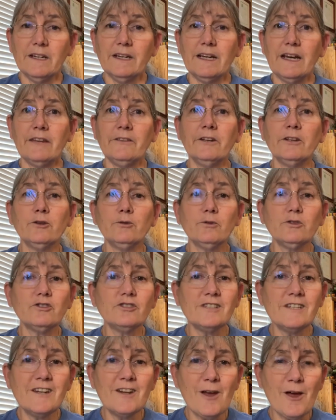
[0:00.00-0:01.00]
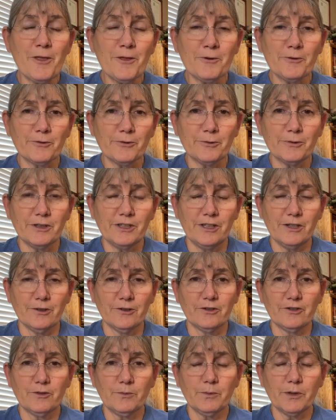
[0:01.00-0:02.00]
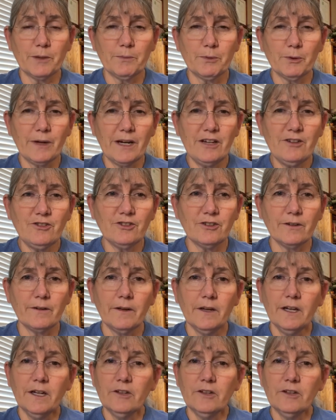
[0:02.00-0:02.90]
And then there was another 3 years of preparation.